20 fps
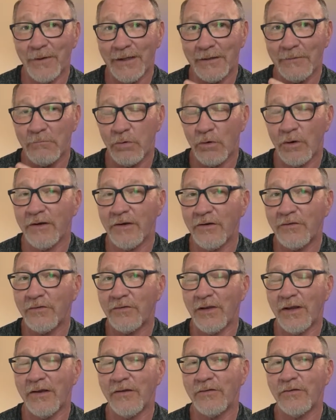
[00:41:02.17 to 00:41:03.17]
British
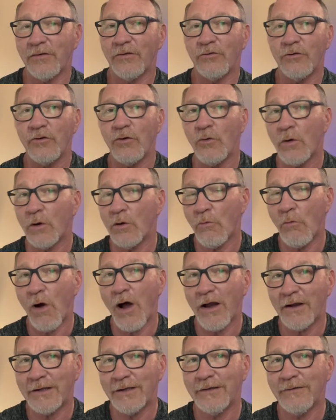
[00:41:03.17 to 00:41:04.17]
citizens who were
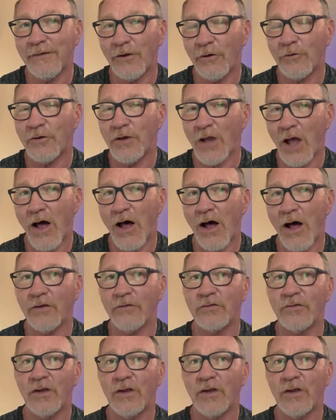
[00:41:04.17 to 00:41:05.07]
walking their dogs